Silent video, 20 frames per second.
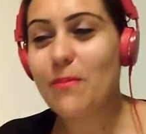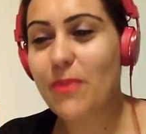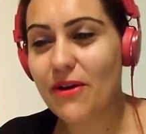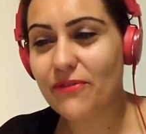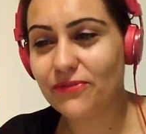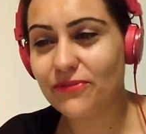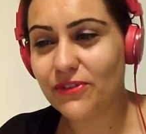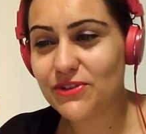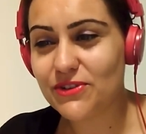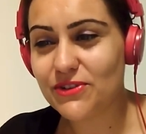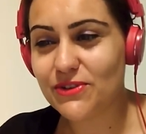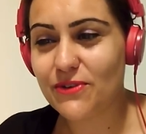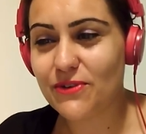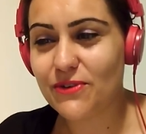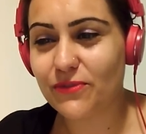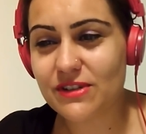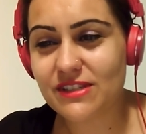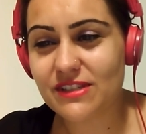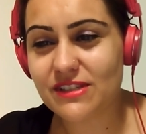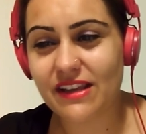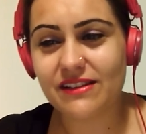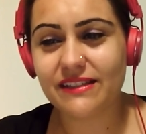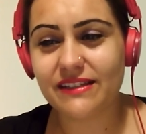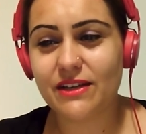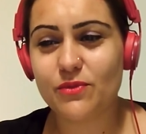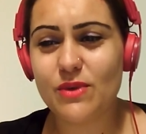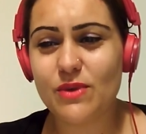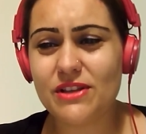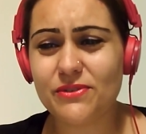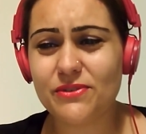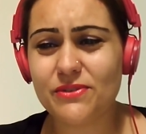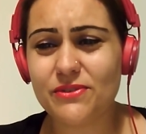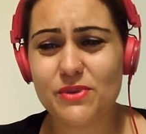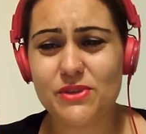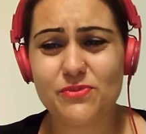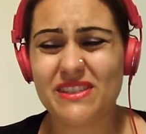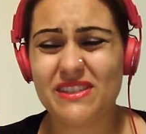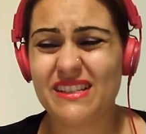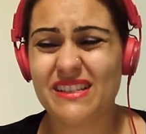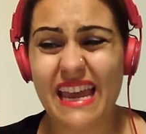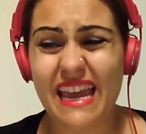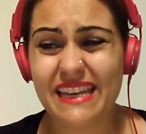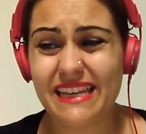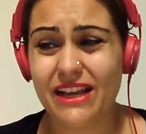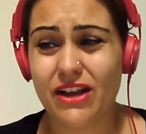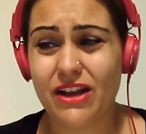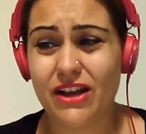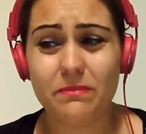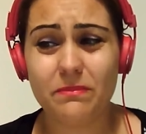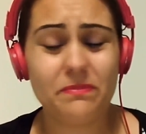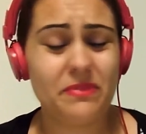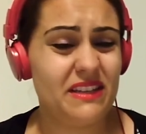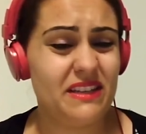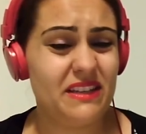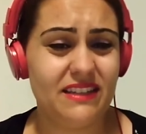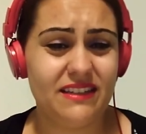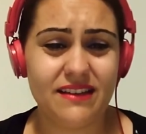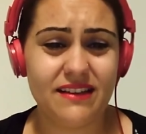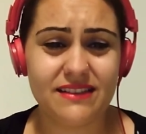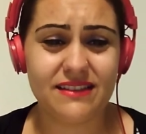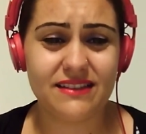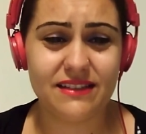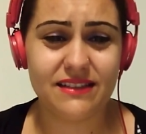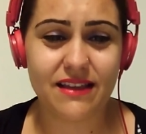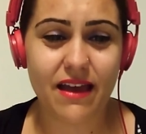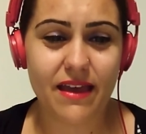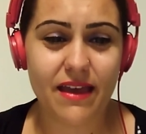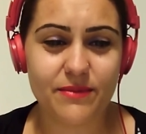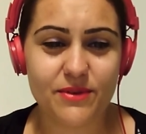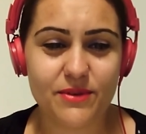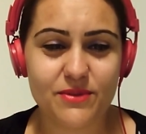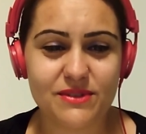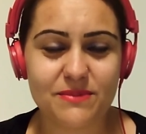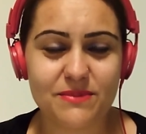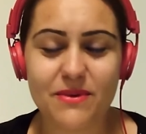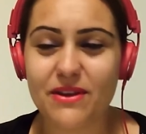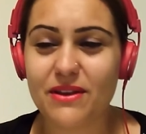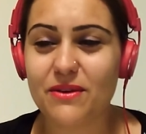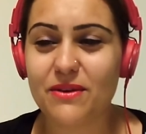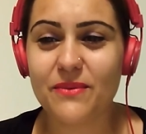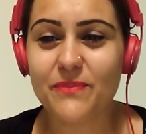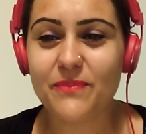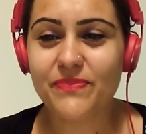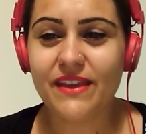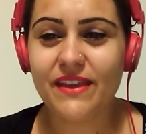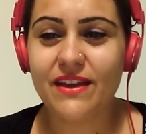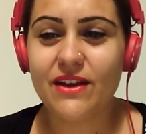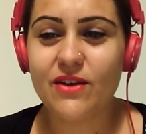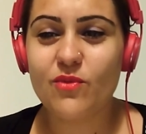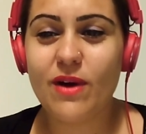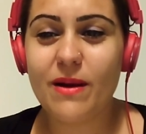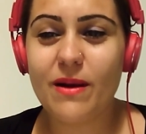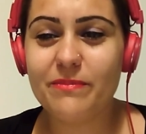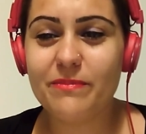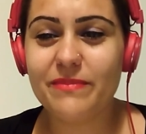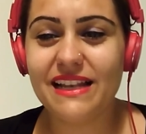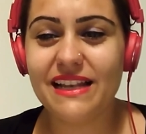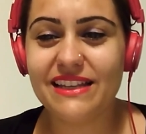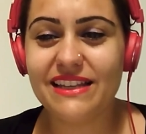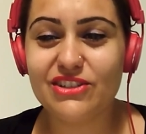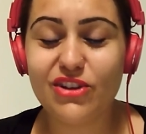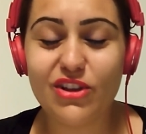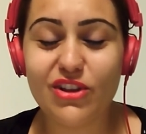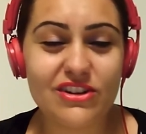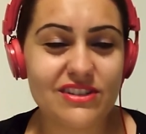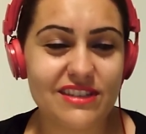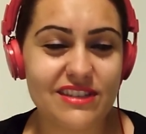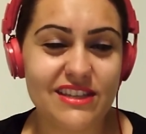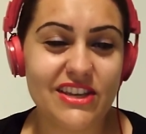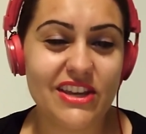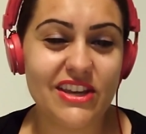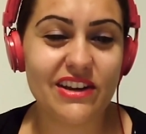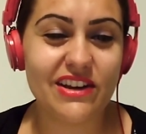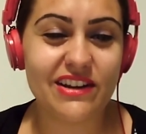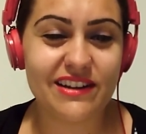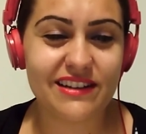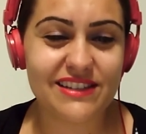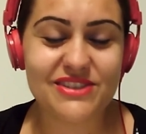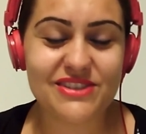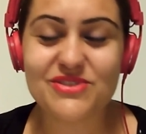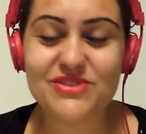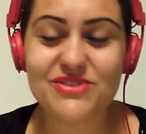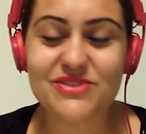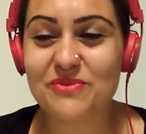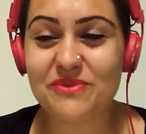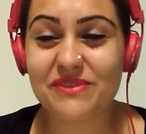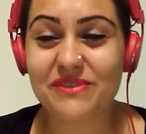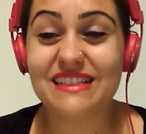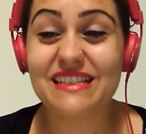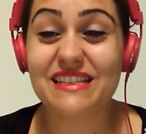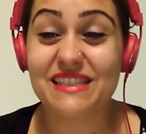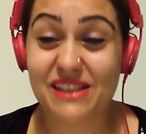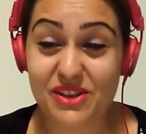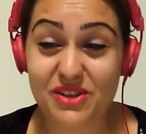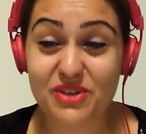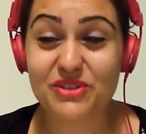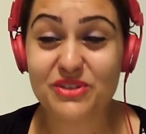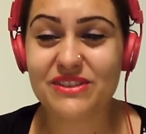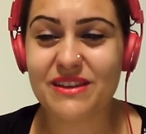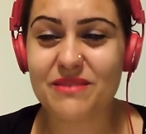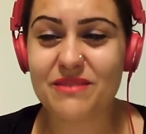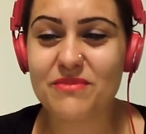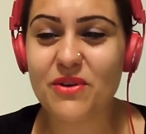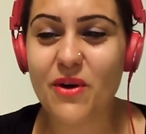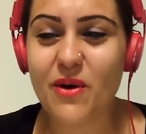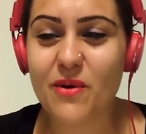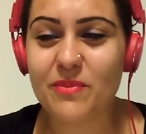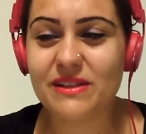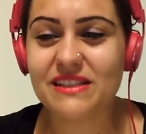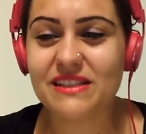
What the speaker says: offer, for Sterling & Wilson, which was a tiny company at the time. It was about $1 million a year. It's a long time ago.